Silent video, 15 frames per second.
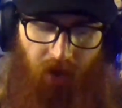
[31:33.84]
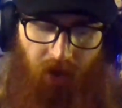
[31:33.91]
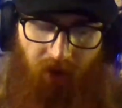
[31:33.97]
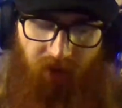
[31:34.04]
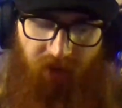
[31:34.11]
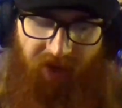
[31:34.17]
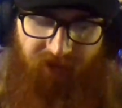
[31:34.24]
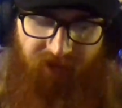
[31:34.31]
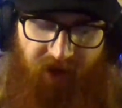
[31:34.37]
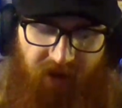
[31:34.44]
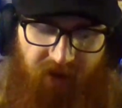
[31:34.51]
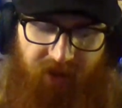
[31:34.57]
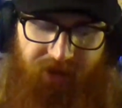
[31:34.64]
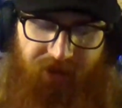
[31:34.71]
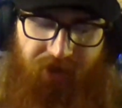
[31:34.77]
All that
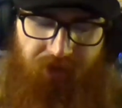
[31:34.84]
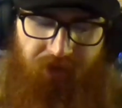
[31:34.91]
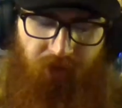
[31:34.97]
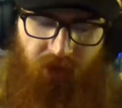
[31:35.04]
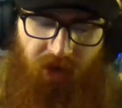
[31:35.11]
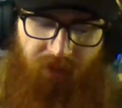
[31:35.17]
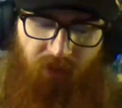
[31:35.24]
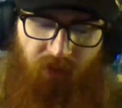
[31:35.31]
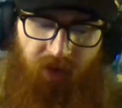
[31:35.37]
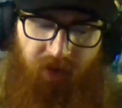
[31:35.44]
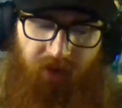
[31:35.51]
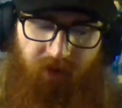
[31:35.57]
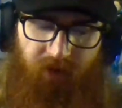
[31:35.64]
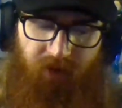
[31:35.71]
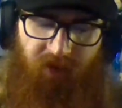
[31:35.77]
violence you grew up
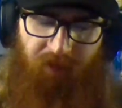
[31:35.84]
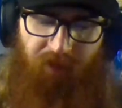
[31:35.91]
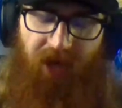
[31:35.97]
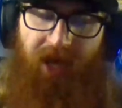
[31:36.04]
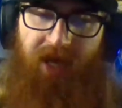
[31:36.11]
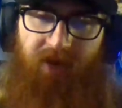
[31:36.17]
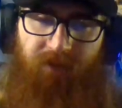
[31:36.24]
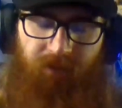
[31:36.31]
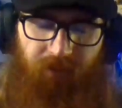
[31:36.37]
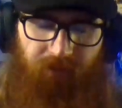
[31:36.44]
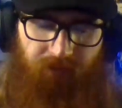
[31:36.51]
with, the pain,